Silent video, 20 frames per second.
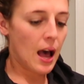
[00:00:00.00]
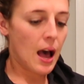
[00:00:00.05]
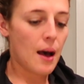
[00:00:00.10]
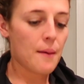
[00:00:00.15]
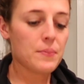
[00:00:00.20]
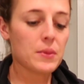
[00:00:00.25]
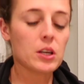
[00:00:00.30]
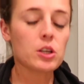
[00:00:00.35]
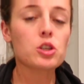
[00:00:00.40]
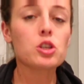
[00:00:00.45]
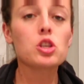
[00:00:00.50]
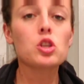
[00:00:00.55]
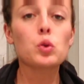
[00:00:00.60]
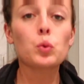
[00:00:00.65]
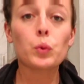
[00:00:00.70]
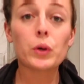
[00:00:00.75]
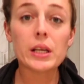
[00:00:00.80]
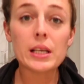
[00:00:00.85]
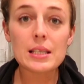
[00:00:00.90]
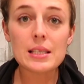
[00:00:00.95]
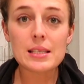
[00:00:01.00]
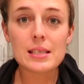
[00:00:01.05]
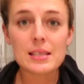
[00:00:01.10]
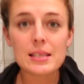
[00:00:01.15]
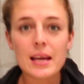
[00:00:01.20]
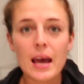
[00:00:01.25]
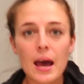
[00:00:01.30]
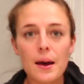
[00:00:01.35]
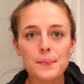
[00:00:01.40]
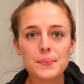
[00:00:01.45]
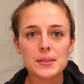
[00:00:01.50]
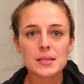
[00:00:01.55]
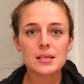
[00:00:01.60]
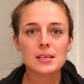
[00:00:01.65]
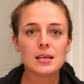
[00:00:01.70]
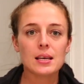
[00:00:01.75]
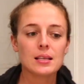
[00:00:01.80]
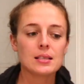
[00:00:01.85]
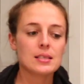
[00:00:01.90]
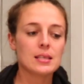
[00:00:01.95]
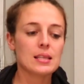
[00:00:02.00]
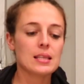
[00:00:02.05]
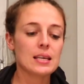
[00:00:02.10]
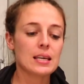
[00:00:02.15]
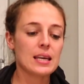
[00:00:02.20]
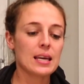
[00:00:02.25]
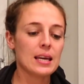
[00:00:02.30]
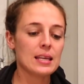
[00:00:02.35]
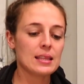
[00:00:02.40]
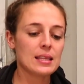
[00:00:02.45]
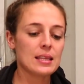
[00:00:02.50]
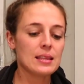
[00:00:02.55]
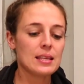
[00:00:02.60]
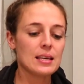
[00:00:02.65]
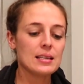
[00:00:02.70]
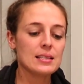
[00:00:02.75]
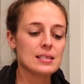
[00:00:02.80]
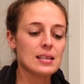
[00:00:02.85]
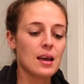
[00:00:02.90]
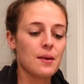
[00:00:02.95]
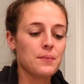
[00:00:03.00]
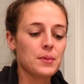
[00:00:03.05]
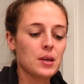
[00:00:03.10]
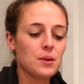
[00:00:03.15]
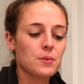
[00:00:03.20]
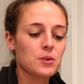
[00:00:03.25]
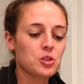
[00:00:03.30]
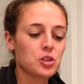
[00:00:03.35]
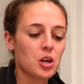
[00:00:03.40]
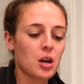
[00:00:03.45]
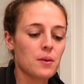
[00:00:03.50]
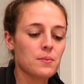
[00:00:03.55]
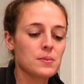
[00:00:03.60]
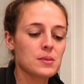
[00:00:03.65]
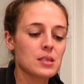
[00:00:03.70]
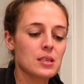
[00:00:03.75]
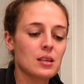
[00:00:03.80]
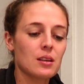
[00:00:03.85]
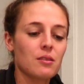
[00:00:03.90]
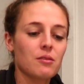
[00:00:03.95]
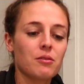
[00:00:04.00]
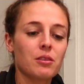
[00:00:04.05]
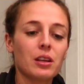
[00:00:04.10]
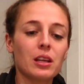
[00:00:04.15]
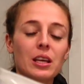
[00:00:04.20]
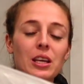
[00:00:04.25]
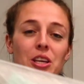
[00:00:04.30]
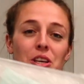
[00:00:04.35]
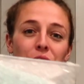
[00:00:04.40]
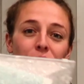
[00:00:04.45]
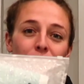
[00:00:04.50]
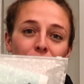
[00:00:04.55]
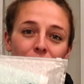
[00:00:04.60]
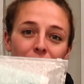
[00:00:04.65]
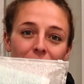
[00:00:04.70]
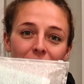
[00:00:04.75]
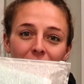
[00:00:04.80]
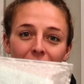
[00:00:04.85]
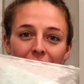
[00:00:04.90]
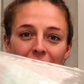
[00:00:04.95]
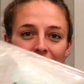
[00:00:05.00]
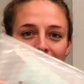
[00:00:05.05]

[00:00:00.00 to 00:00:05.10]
Um, there's three steps to the kit that they sent me, which comes in a really cute